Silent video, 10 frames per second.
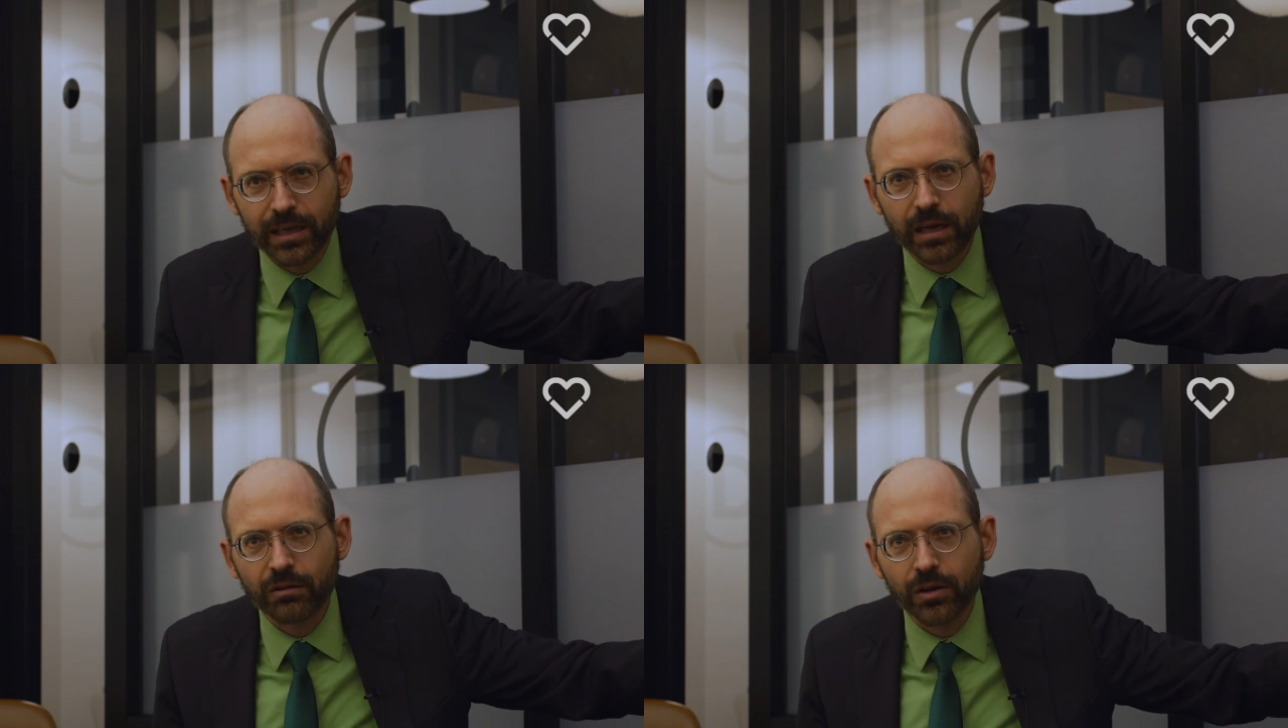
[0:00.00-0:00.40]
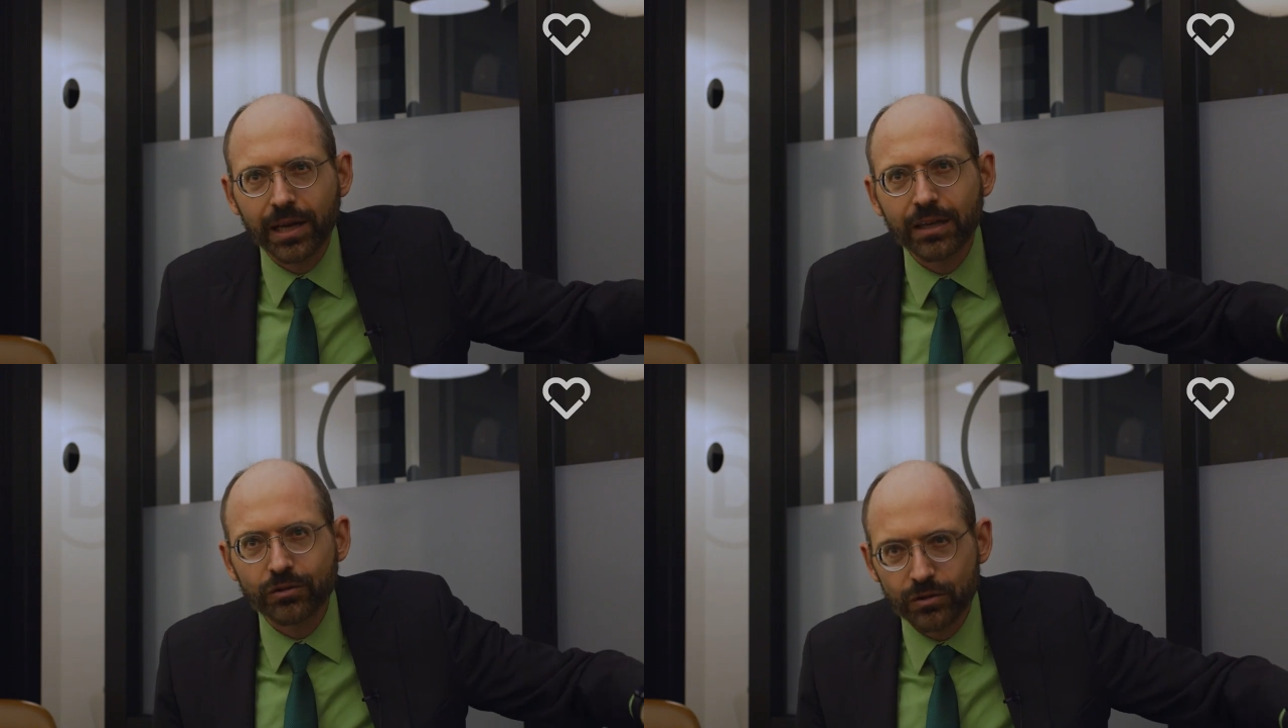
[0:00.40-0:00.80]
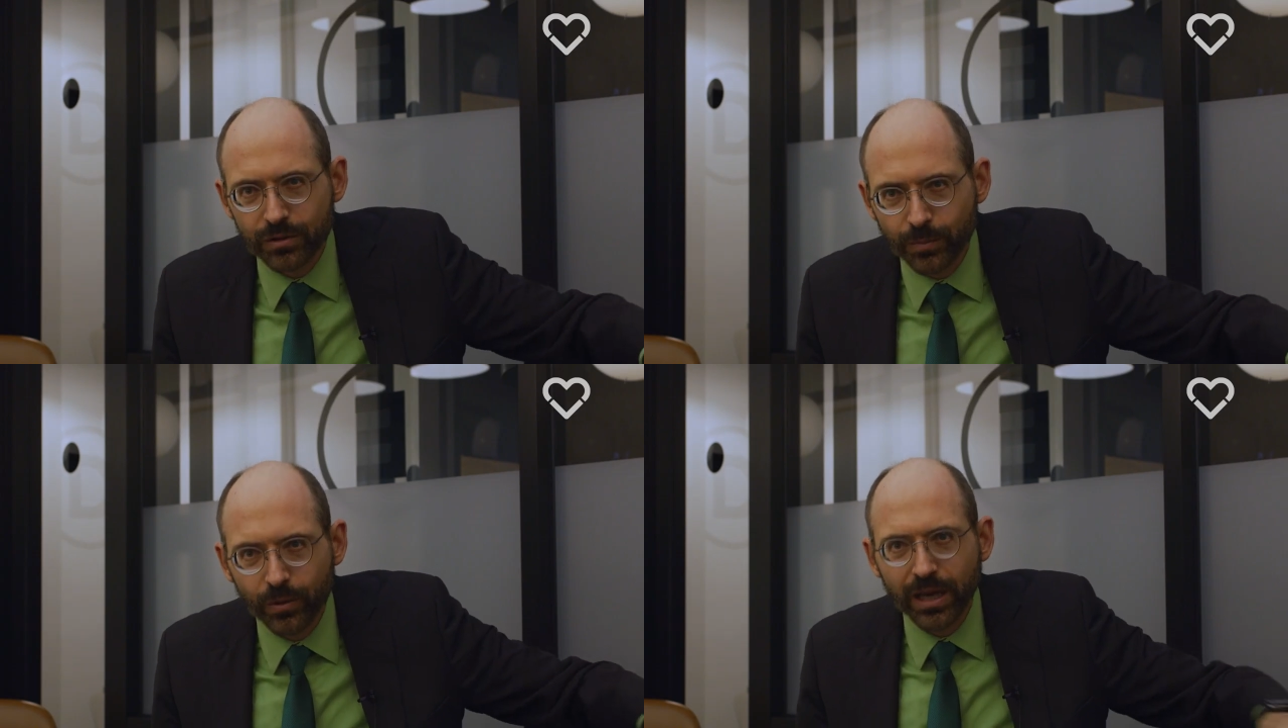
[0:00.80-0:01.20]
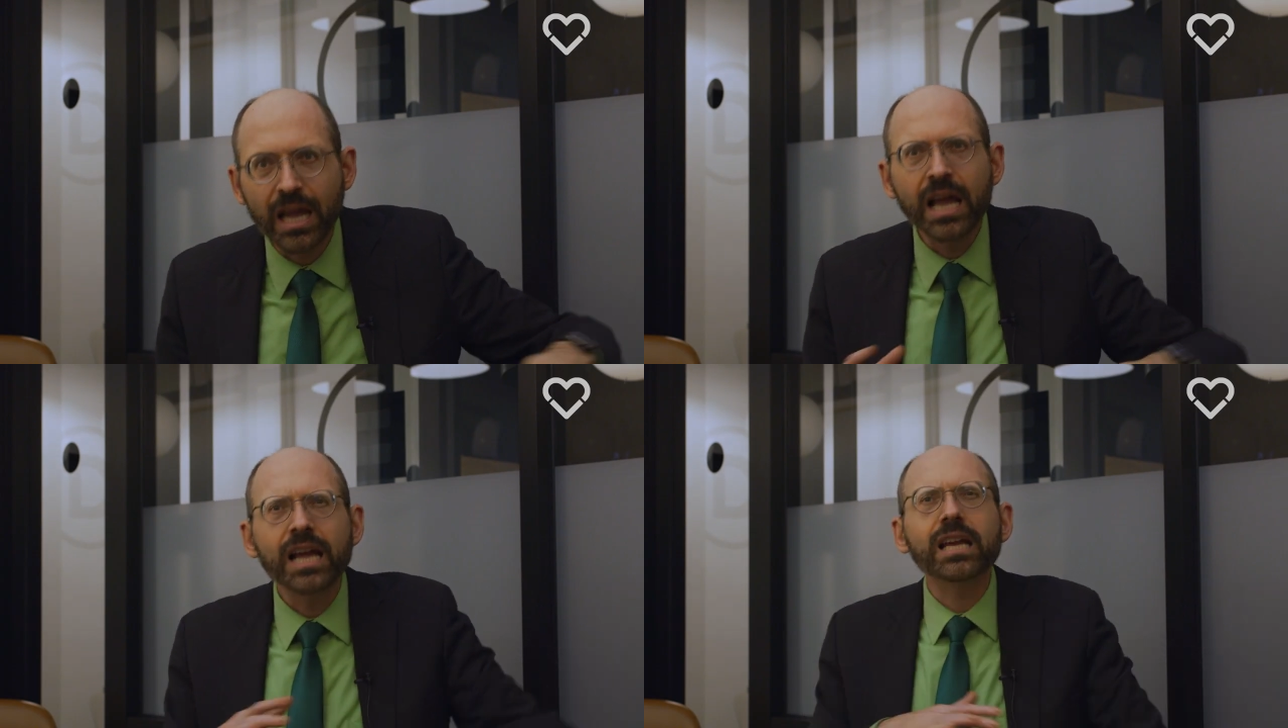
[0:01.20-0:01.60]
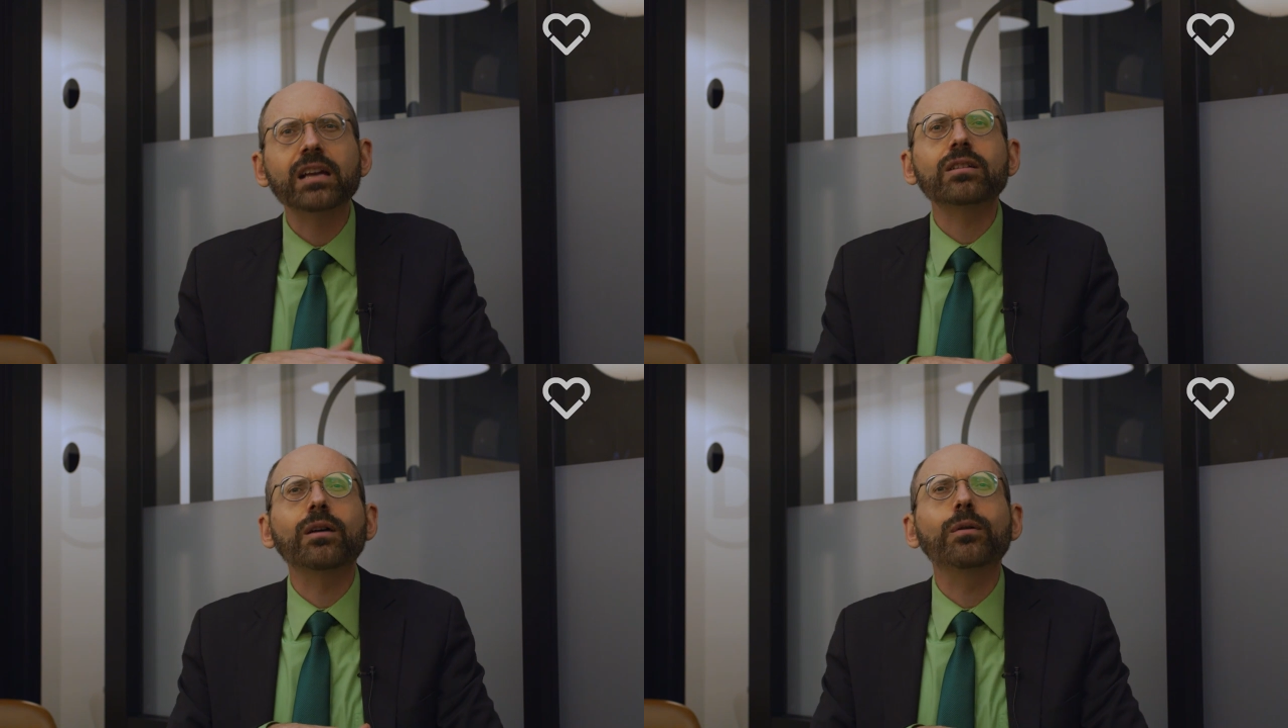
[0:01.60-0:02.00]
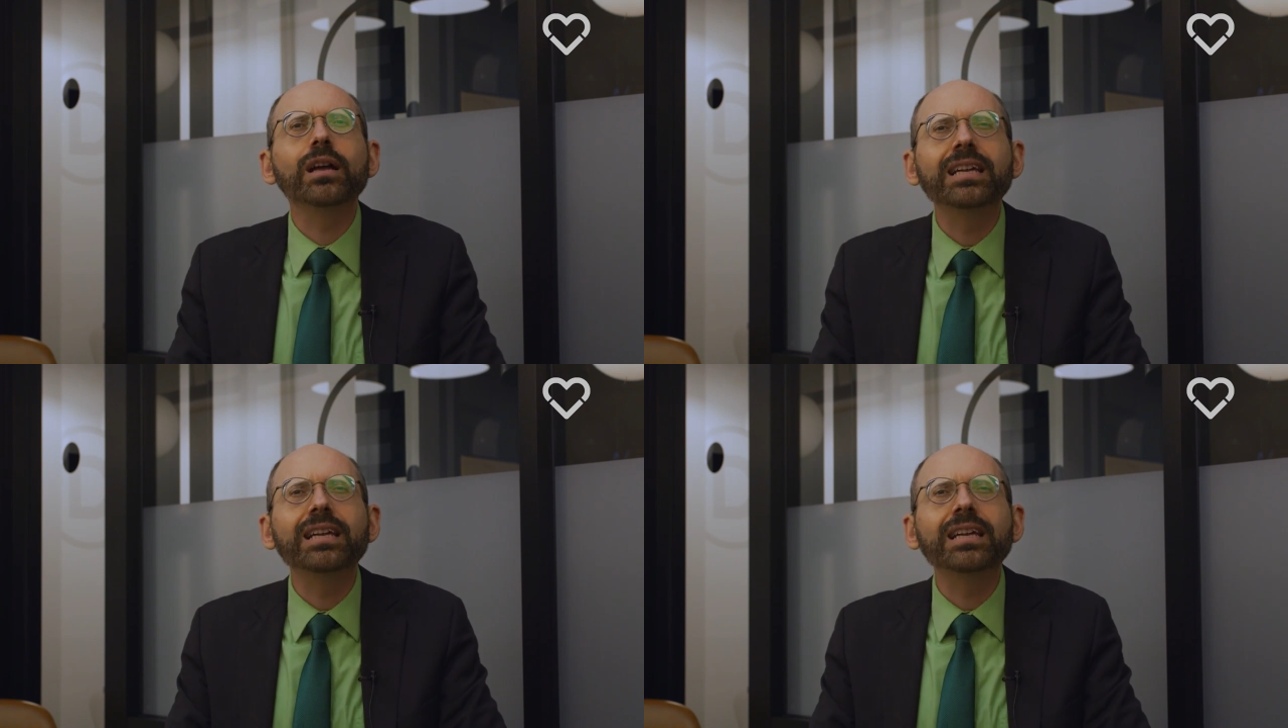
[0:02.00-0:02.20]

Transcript: linking lung cancer to smoking, yes, uh,